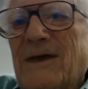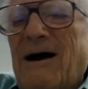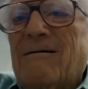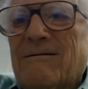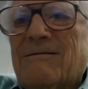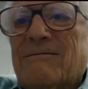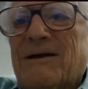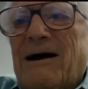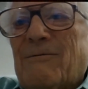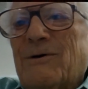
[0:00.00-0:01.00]
Yeah,
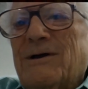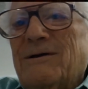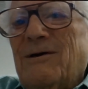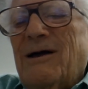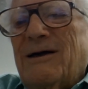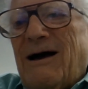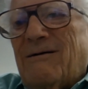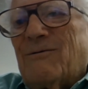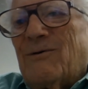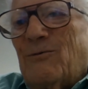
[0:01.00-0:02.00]

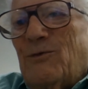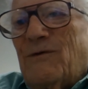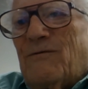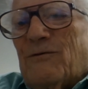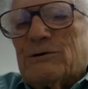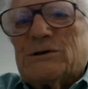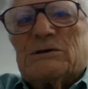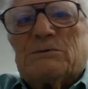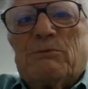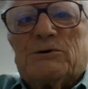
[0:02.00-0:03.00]
the
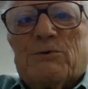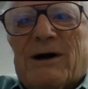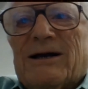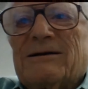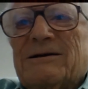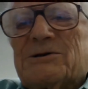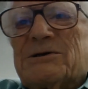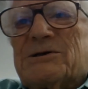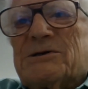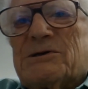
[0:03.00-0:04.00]
first speech
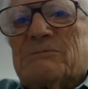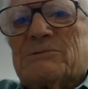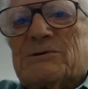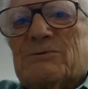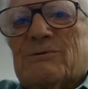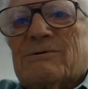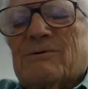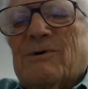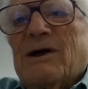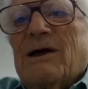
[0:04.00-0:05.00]
recognition systems
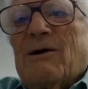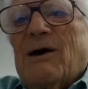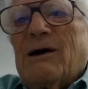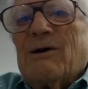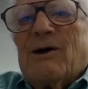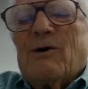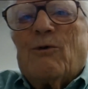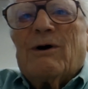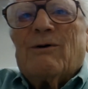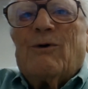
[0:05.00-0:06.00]
were.
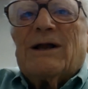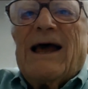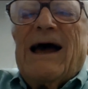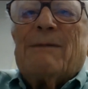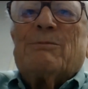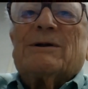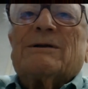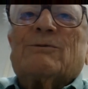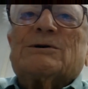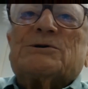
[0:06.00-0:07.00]
What
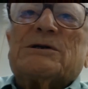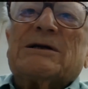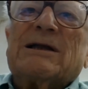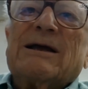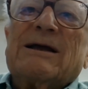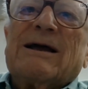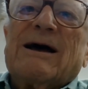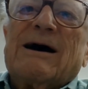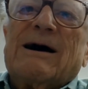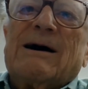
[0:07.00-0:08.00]
happened was that
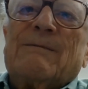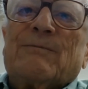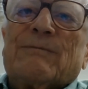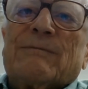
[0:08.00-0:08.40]
I'm